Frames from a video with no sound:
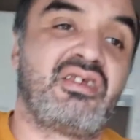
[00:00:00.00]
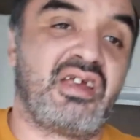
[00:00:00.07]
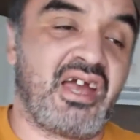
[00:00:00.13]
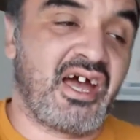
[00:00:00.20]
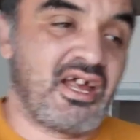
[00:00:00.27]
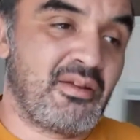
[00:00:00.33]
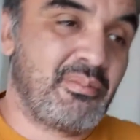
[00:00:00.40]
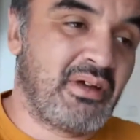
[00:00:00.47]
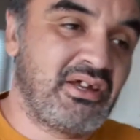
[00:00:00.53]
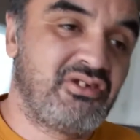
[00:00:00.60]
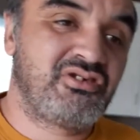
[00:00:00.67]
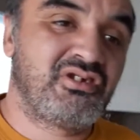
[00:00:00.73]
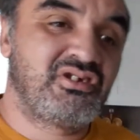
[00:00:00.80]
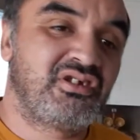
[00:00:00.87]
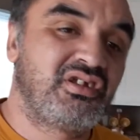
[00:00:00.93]
the
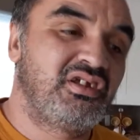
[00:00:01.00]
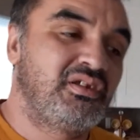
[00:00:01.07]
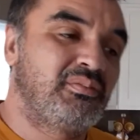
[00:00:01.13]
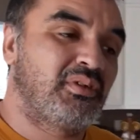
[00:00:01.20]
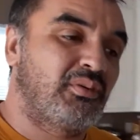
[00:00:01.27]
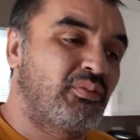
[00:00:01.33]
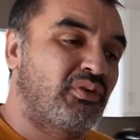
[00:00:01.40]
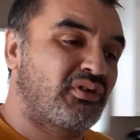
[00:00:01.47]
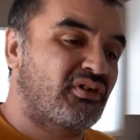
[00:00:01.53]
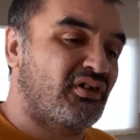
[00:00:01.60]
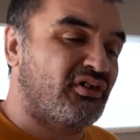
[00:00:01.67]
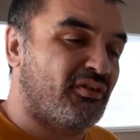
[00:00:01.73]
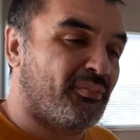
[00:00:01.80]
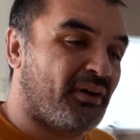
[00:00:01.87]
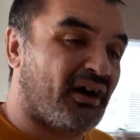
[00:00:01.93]
animation team that worked
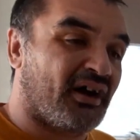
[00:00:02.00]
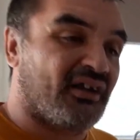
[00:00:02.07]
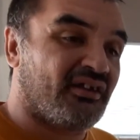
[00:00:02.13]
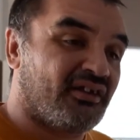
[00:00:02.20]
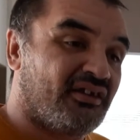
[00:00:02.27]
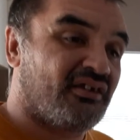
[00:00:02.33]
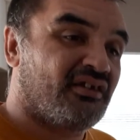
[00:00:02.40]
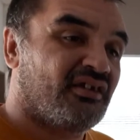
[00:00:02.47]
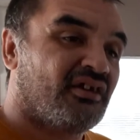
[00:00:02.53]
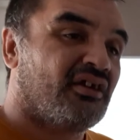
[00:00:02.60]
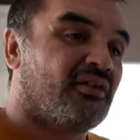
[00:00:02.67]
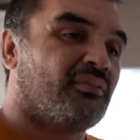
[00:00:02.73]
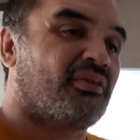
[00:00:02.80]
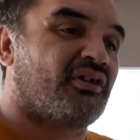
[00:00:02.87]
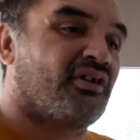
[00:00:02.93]
on the pilot,
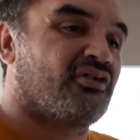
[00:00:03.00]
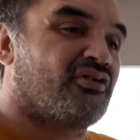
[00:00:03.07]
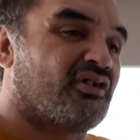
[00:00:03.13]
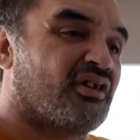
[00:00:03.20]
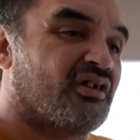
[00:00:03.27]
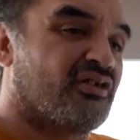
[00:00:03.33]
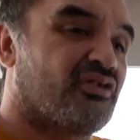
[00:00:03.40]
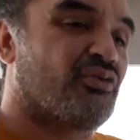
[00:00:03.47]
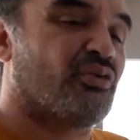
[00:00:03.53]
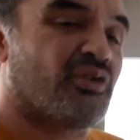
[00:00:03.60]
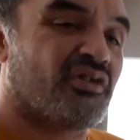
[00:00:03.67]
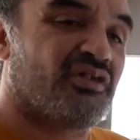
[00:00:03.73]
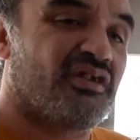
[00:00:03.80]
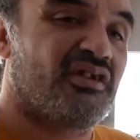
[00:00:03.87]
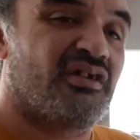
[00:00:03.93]
because you get sort
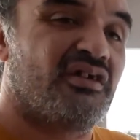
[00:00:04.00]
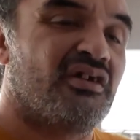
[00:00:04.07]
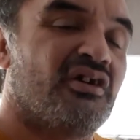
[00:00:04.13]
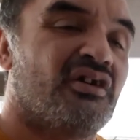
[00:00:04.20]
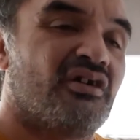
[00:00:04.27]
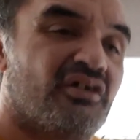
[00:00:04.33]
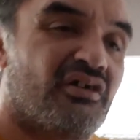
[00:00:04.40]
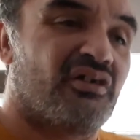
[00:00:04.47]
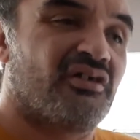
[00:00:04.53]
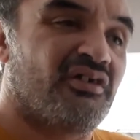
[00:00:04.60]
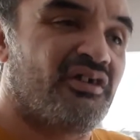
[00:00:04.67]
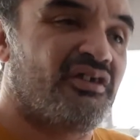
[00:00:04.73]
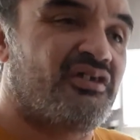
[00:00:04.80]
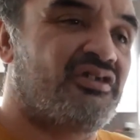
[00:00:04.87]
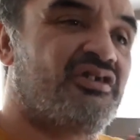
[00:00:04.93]
of the
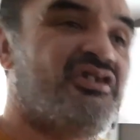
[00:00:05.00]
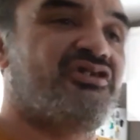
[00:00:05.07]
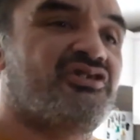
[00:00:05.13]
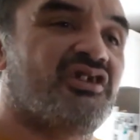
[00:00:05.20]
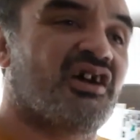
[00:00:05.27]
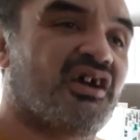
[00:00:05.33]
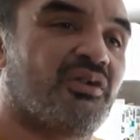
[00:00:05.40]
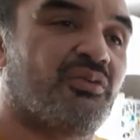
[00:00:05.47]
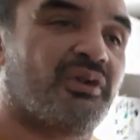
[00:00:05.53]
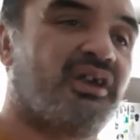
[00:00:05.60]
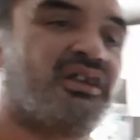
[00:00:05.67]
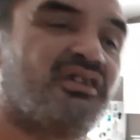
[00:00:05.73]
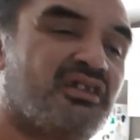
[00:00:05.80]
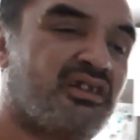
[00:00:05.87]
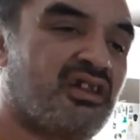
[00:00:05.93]
early CGI
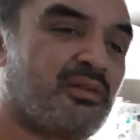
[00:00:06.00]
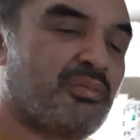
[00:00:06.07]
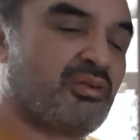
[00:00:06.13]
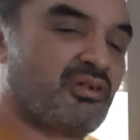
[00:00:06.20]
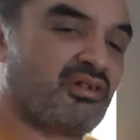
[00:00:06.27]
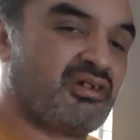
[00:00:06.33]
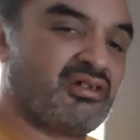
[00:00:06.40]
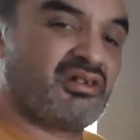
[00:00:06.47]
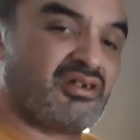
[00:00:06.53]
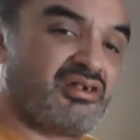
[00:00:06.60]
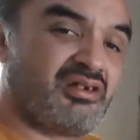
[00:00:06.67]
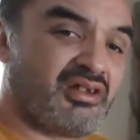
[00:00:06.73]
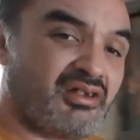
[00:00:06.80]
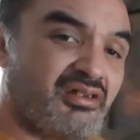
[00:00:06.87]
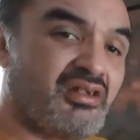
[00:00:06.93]
rain that they put in there,
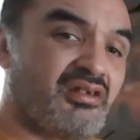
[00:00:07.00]
like